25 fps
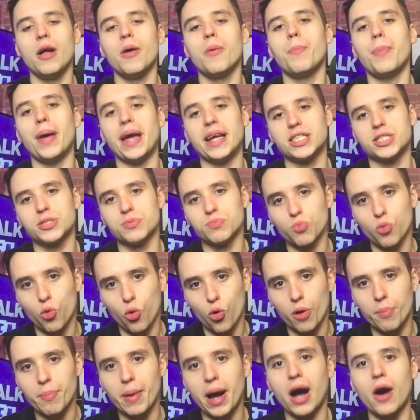But it's
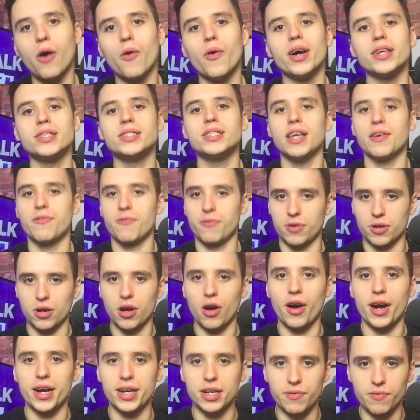more about a different
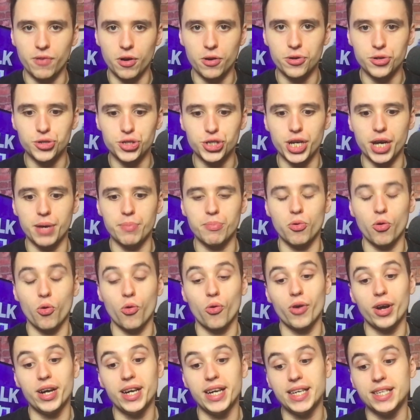kind of ownership,
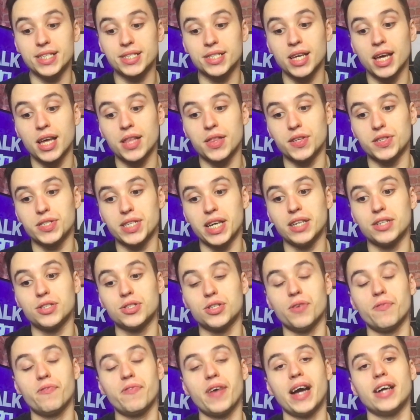or at least the sense
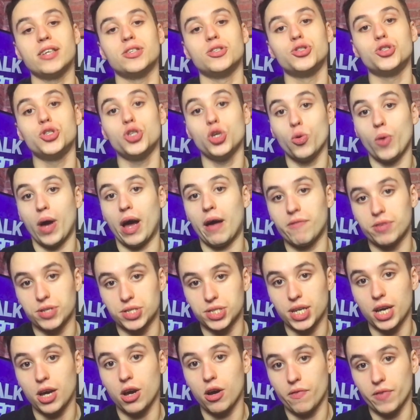that fans do have a
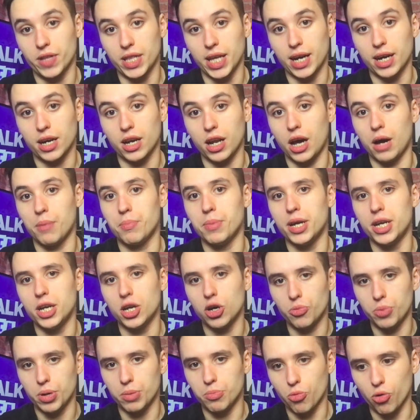say over their club, a
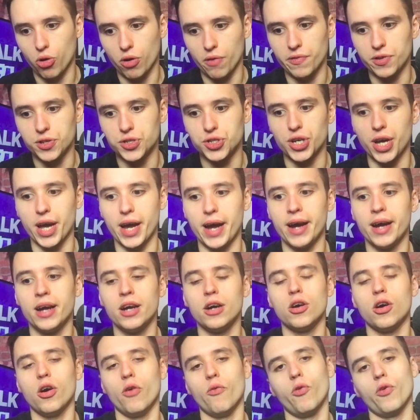little bit more of a share
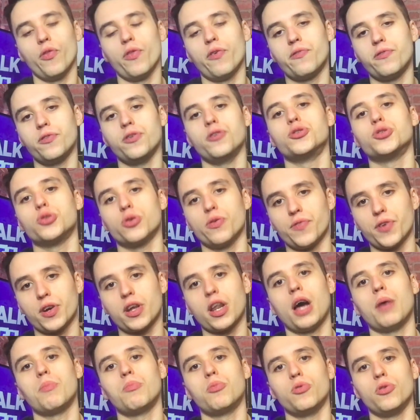of what the future of the
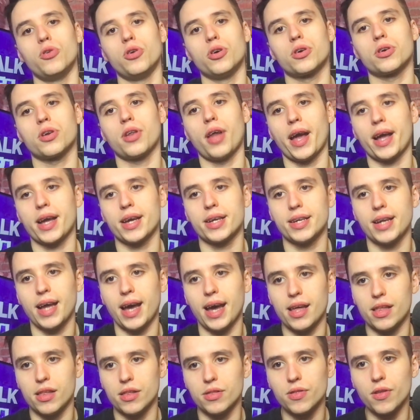club will look like. And that,
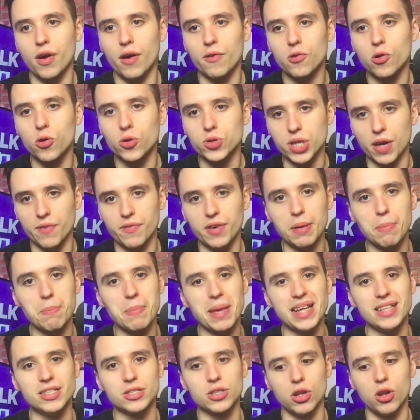of course, I think
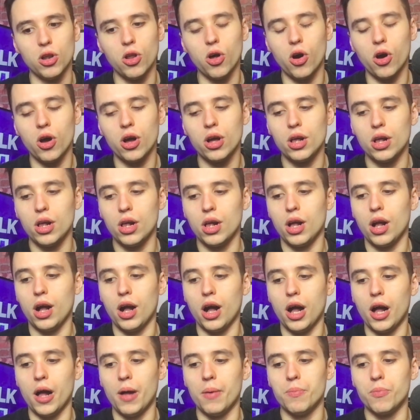means a lot
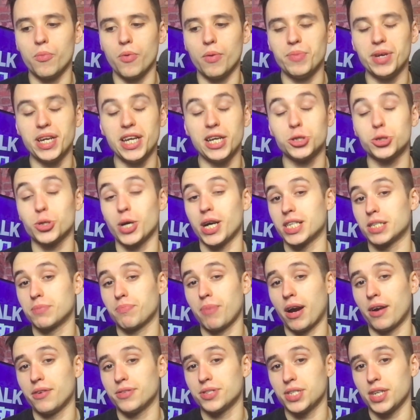when we need
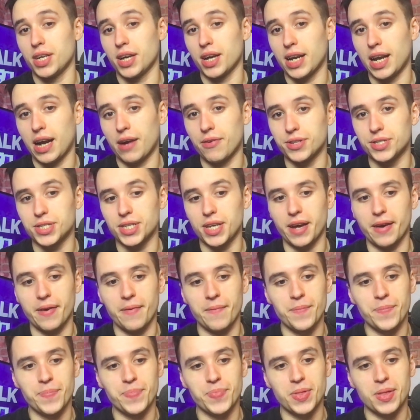transparency and clarity.
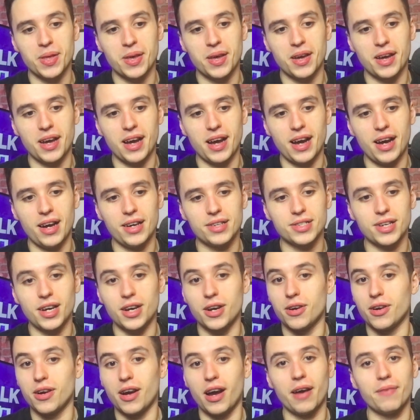As
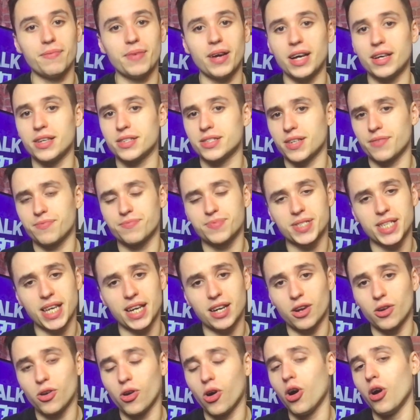I've said
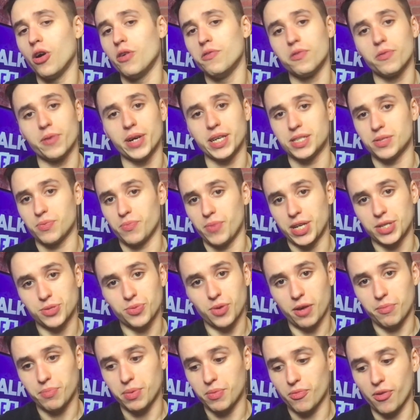a lot over recent weeks when
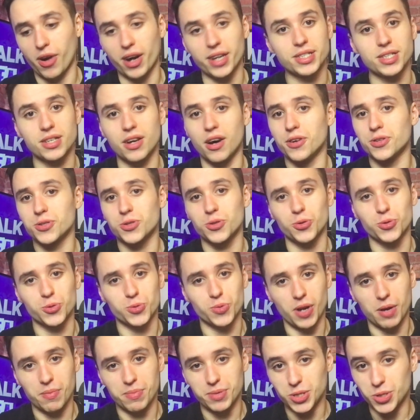I've been writing articles,
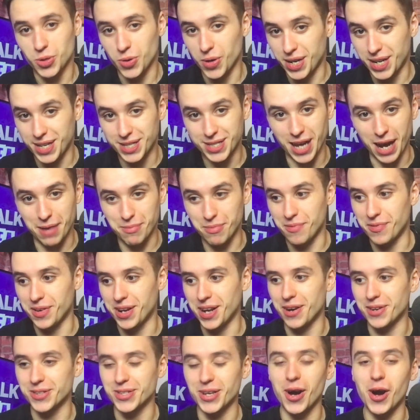when I've been doing these type of
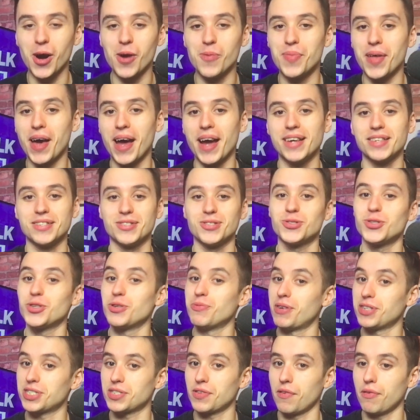videos, I hope that isn't too
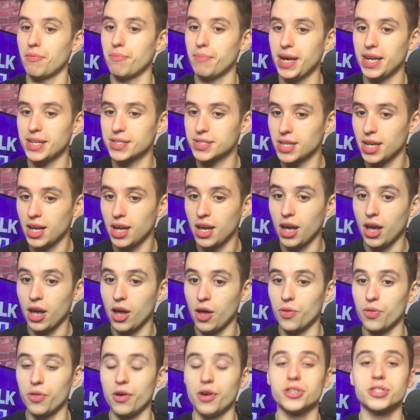much of a mess.
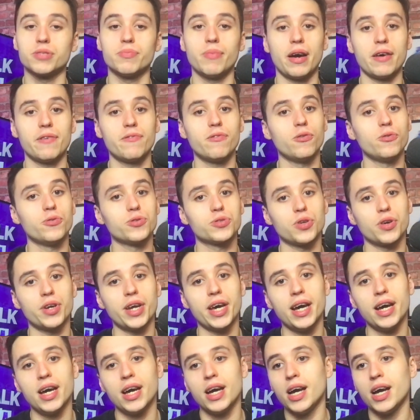Those are my thoughts on it.